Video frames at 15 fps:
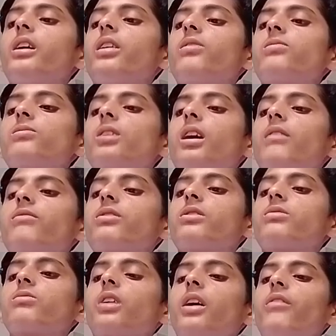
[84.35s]
heterotrophs
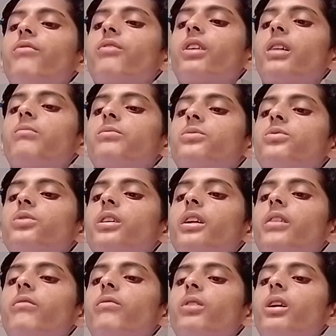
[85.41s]
is derived from two
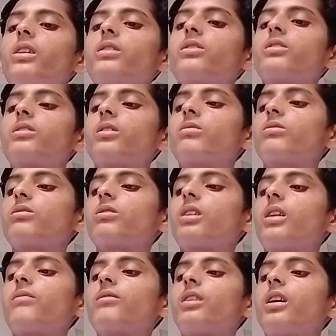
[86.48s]
Greek words,
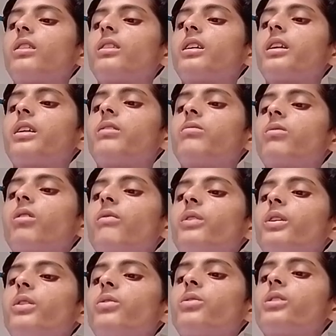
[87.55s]
heterotrophs, author and
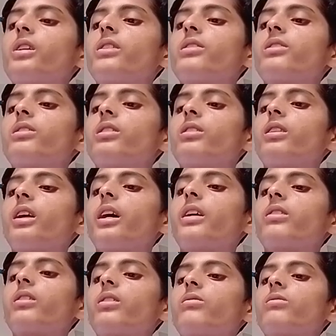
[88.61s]
trophy nutrients.
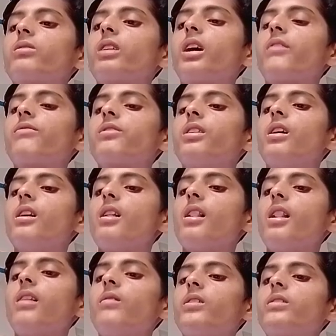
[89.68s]
Unlike autotrophs,
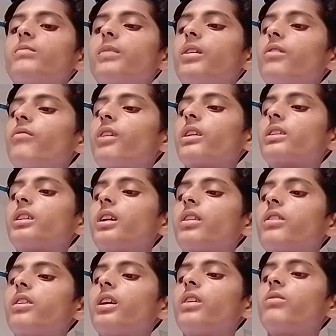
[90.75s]
which manufacture
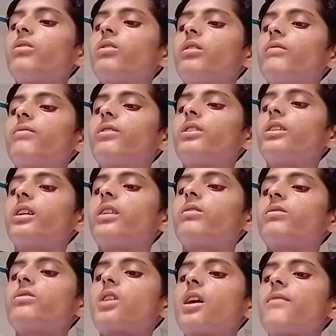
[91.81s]
their own food,
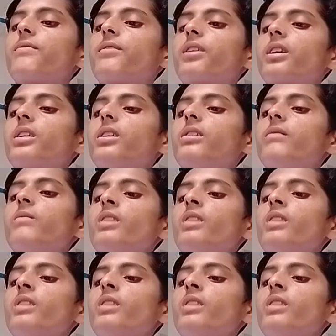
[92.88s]
heterotrophic